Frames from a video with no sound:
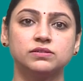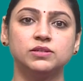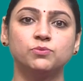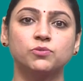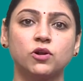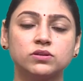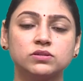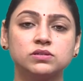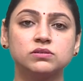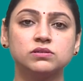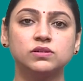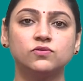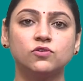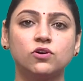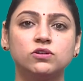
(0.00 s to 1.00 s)
The process
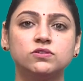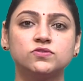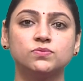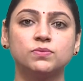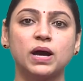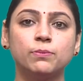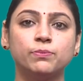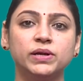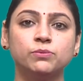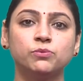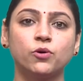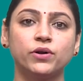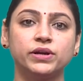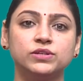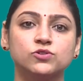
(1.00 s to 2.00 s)
involves mapping
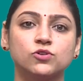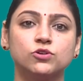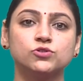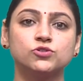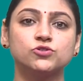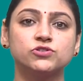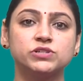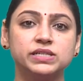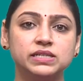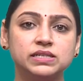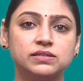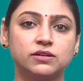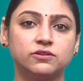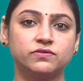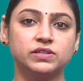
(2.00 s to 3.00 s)
points onto 3D
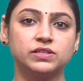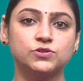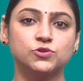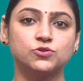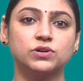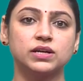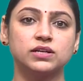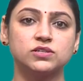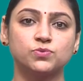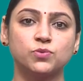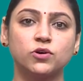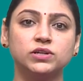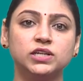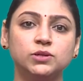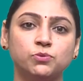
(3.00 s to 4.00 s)
surface to
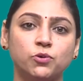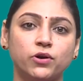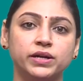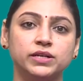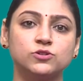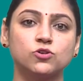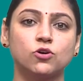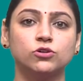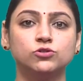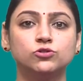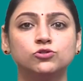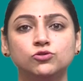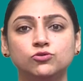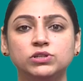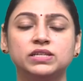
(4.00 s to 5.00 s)
corresponding points onto
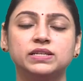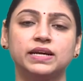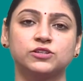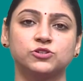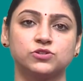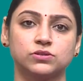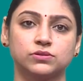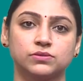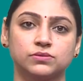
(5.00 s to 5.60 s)
2D texture.